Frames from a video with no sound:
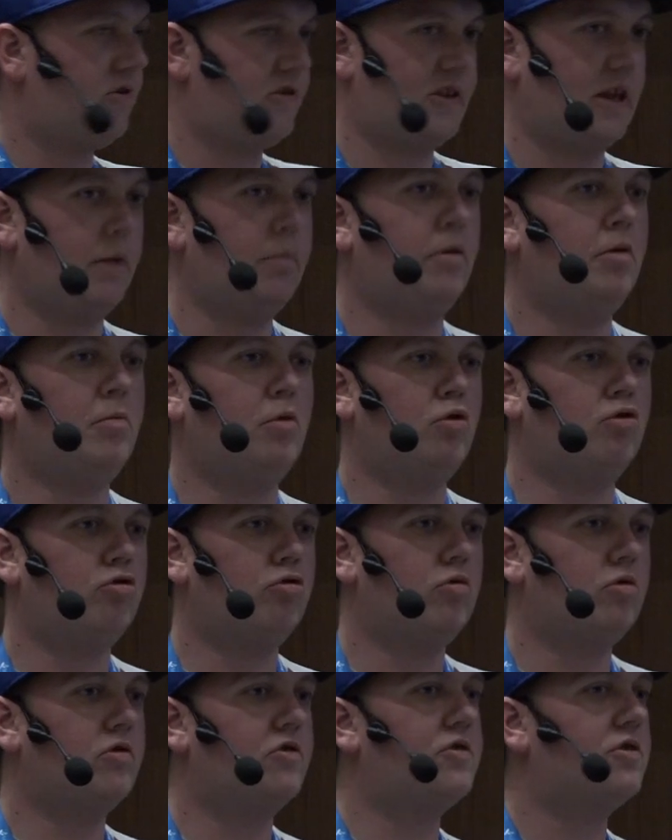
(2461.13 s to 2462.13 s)
stable
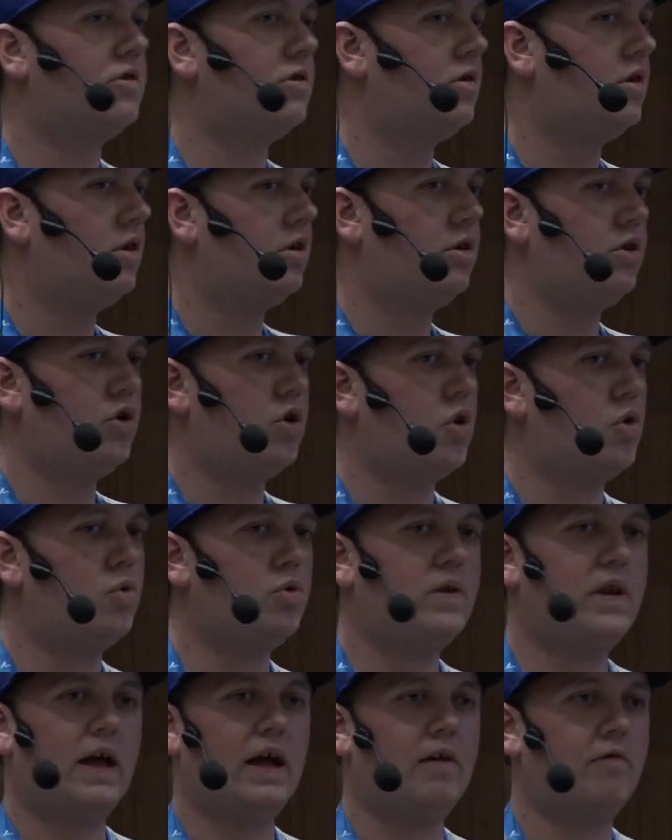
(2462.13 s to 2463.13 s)
modules,
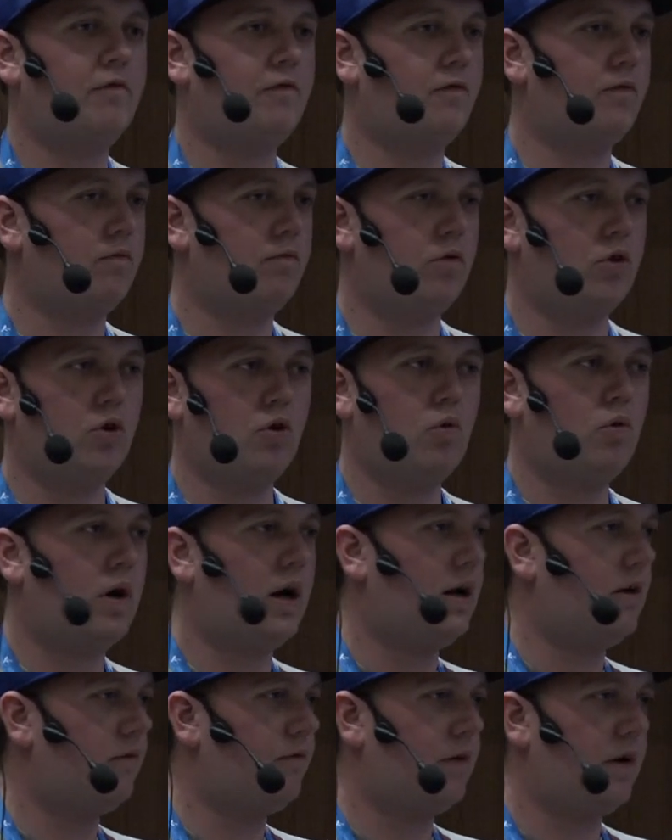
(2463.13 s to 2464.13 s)
no dev, no
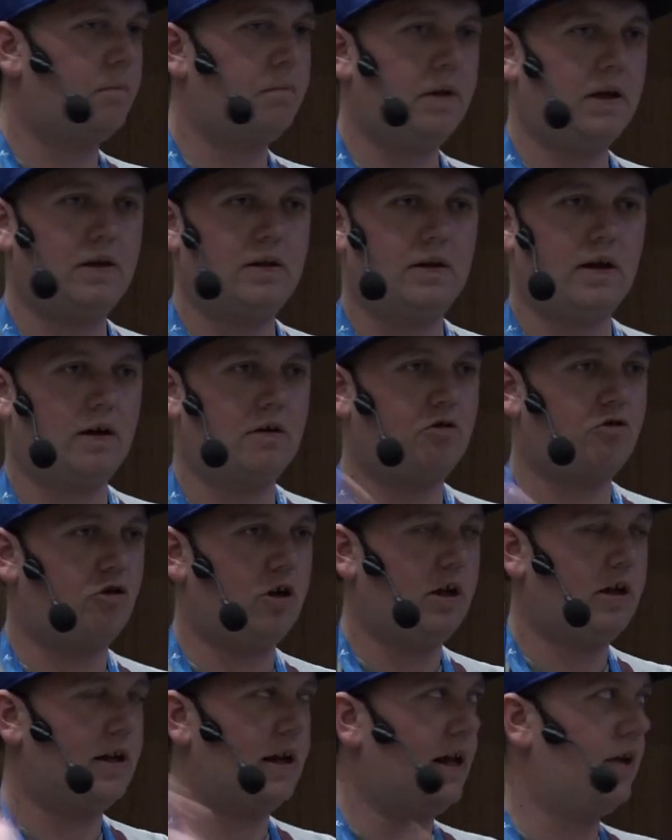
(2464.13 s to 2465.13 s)
alpha, beta,
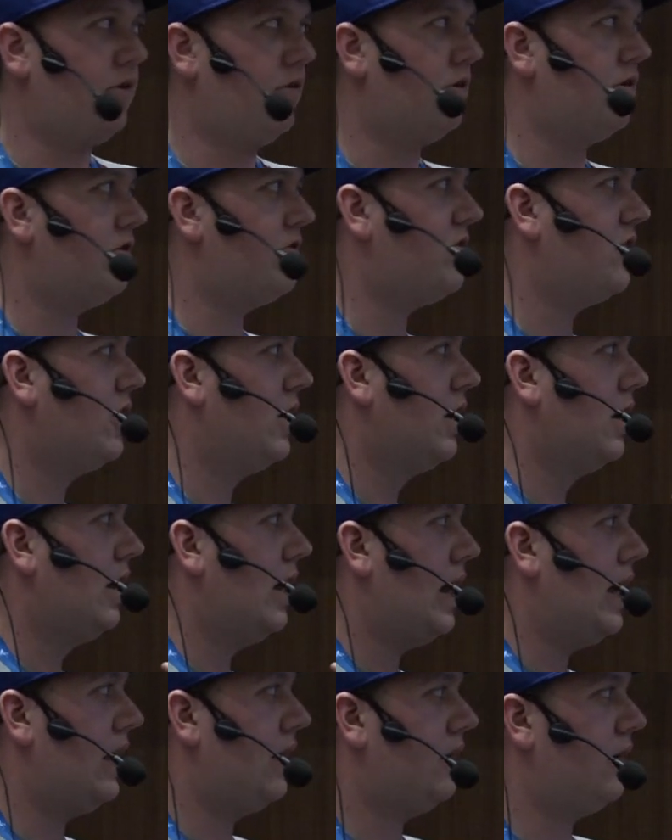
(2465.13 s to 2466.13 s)
Greek letters,
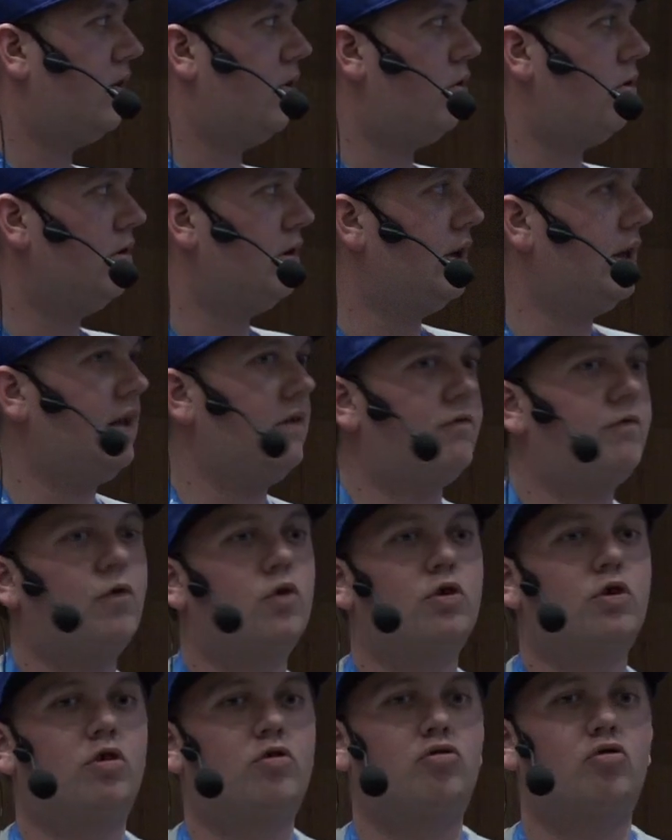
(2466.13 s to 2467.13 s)
and only
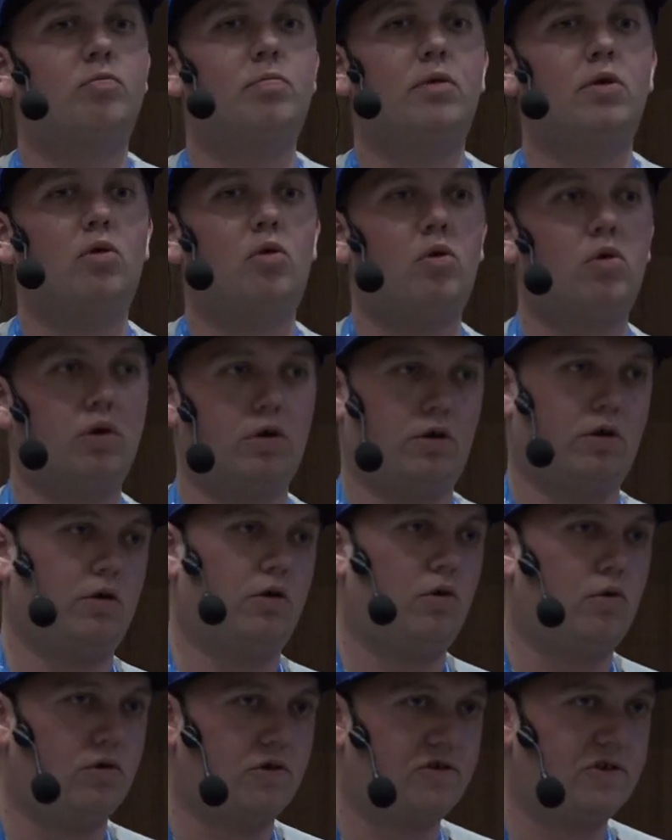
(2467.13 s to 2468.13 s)
for the Drupal org
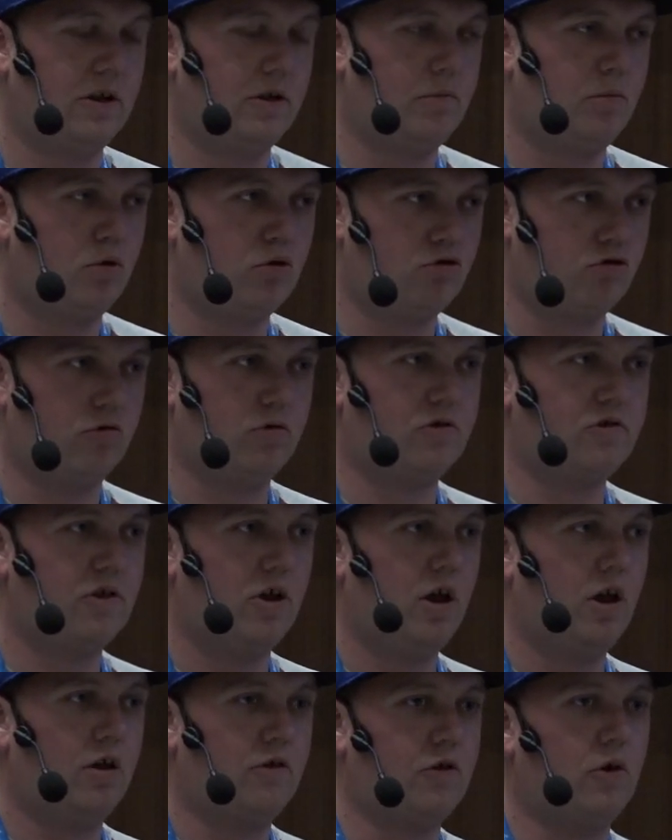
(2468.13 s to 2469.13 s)
hosted modules.
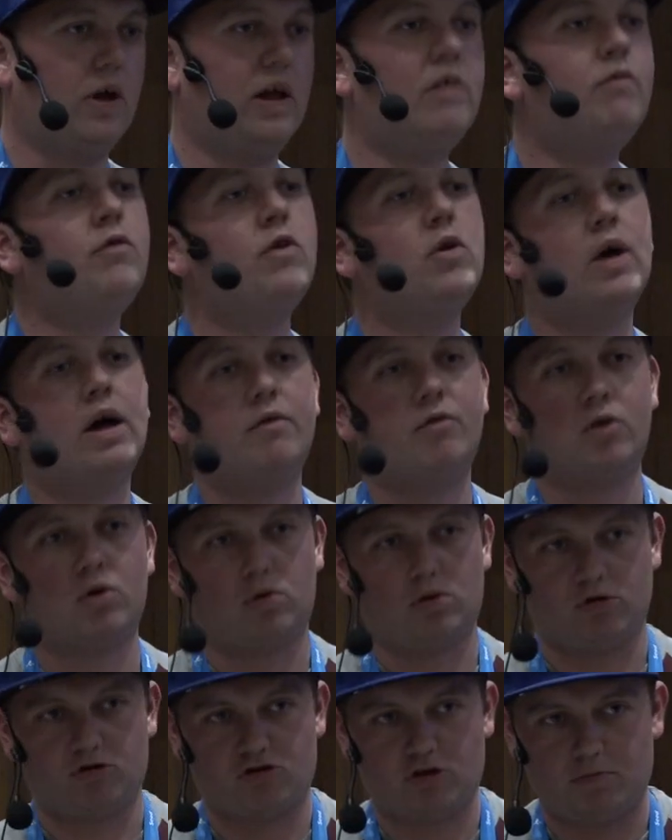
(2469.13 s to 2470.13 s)
So if you have a
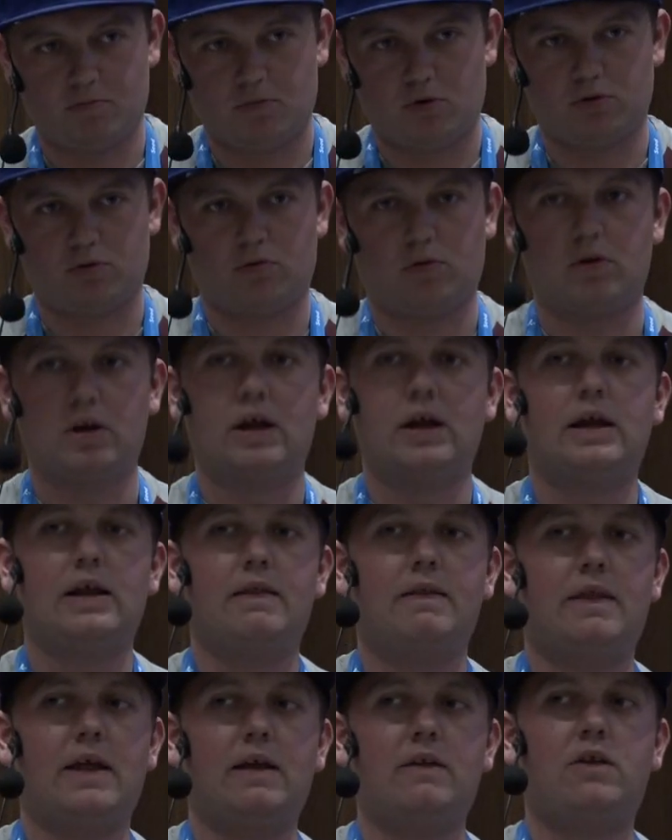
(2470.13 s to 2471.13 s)
contrib module
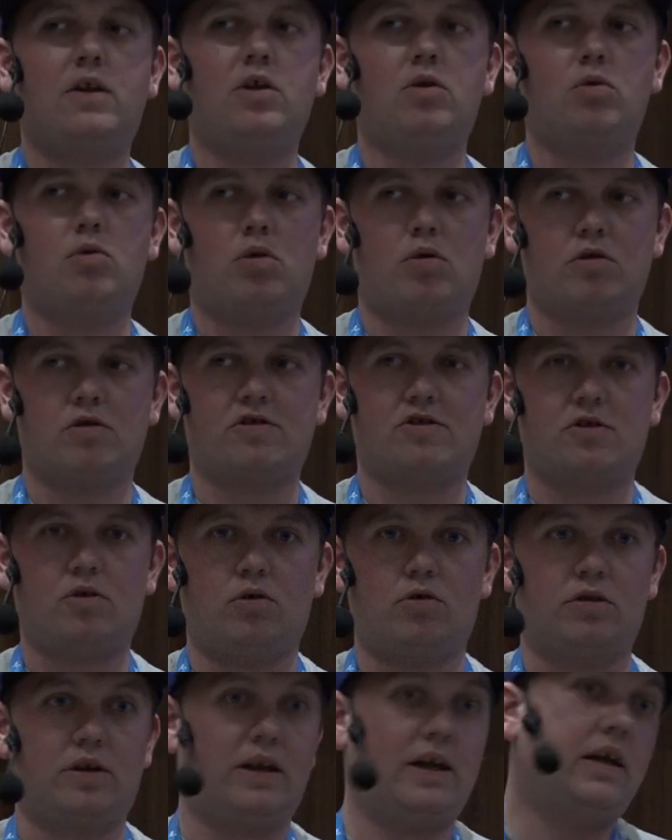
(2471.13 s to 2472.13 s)
that you host
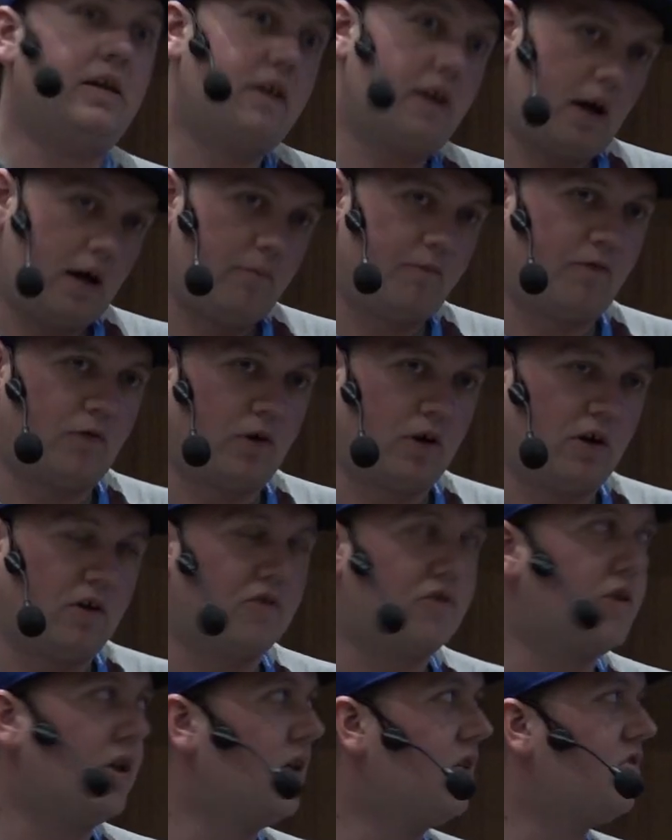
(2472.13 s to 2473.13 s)
on GitHub, for
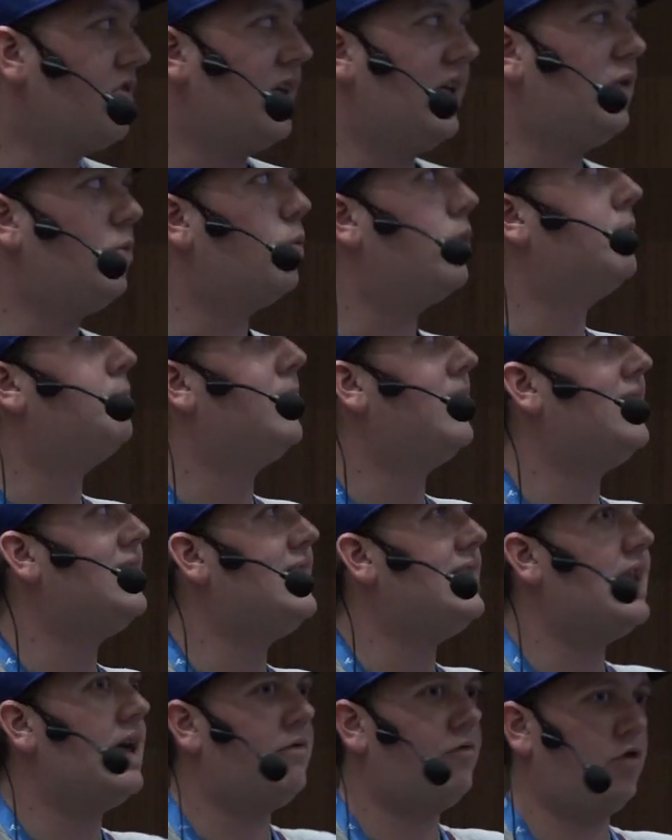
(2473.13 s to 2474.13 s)
instance, it will be
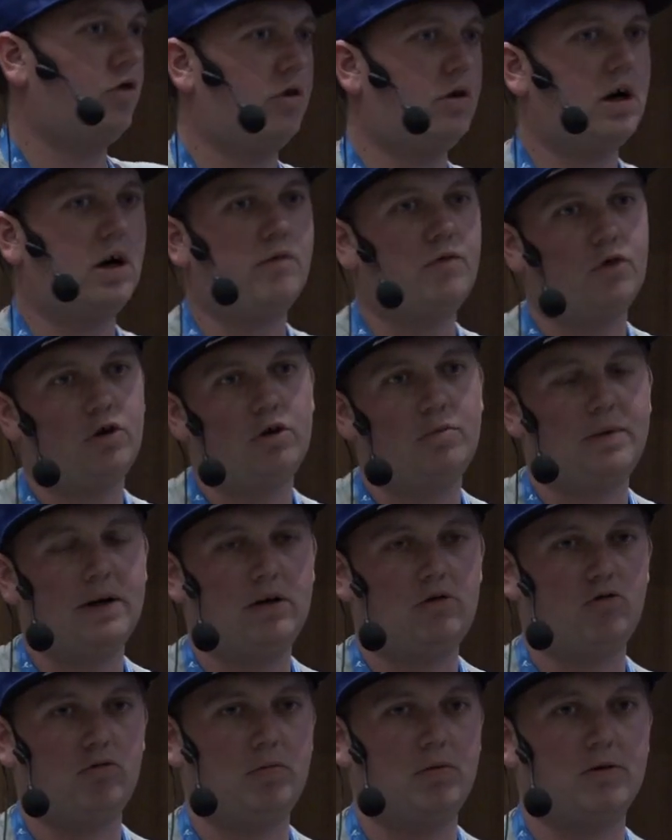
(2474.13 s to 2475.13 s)
never covered
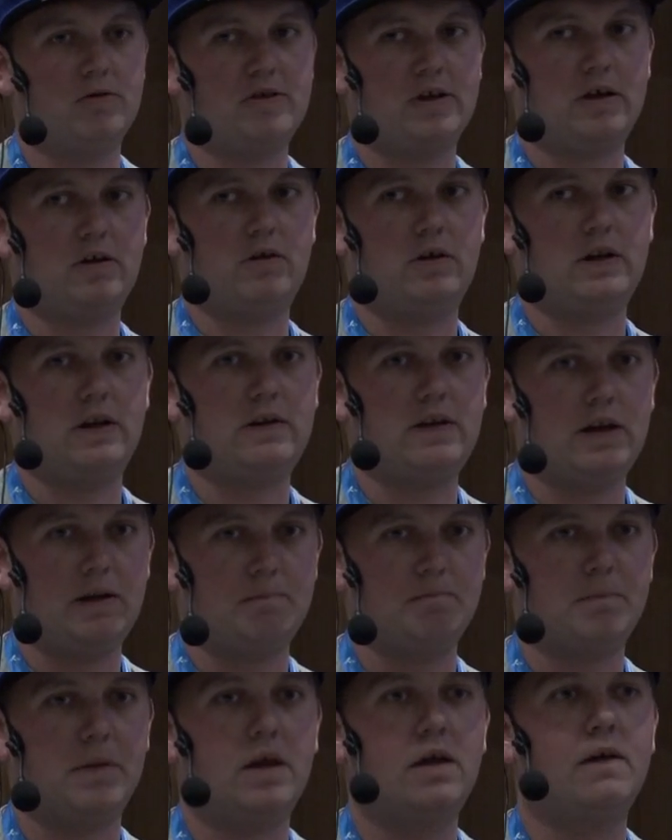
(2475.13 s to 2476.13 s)
by Drupal security
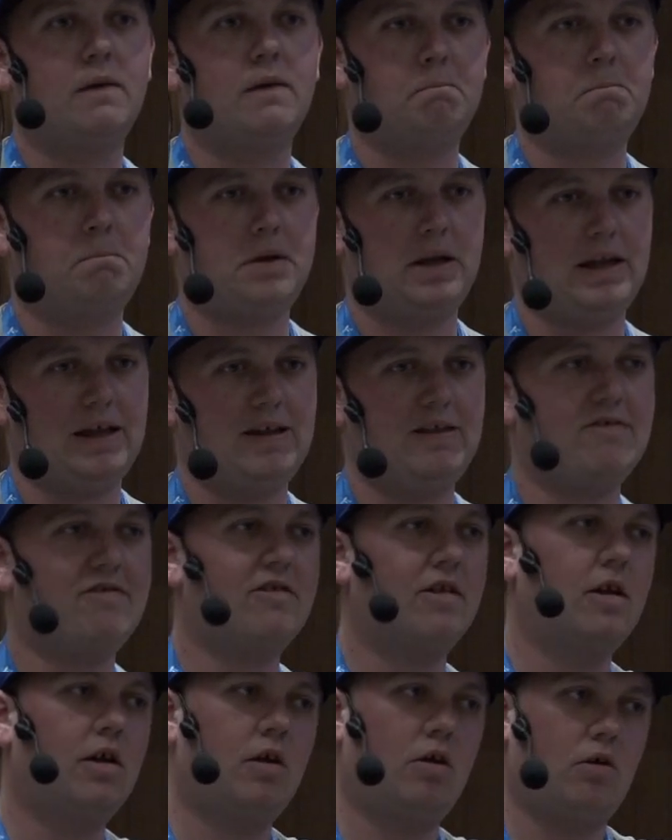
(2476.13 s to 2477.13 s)
team.
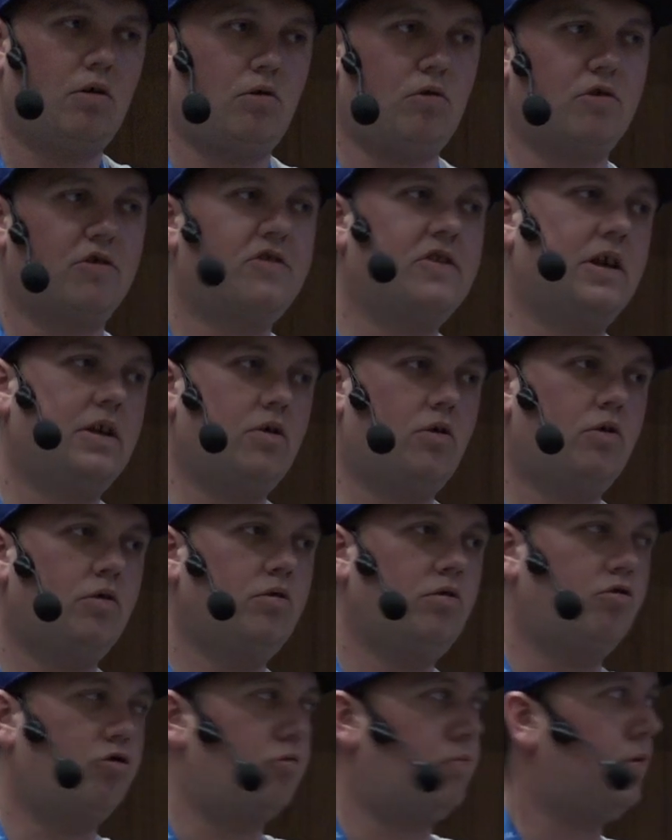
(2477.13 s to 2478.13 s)
Please host it
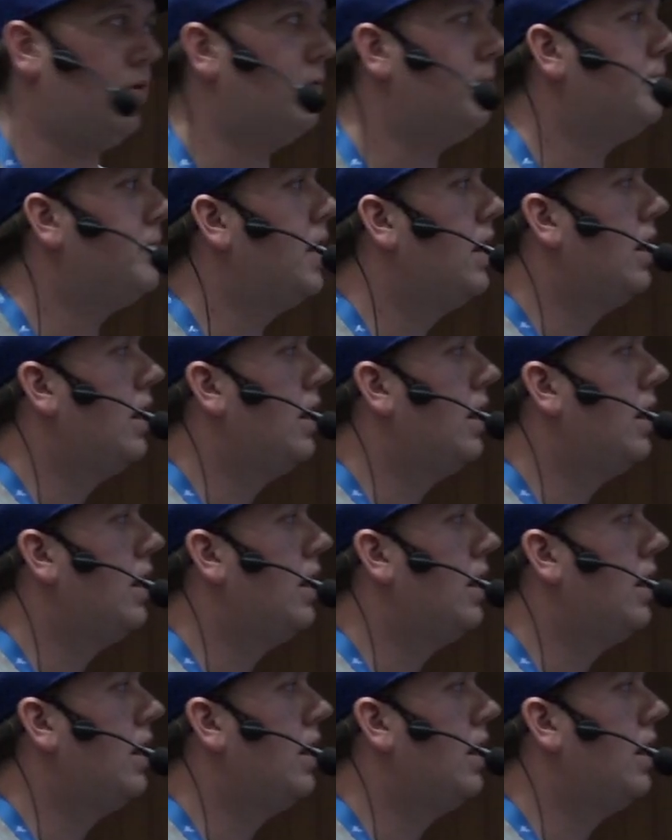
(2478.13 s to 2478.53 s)
on Drupal.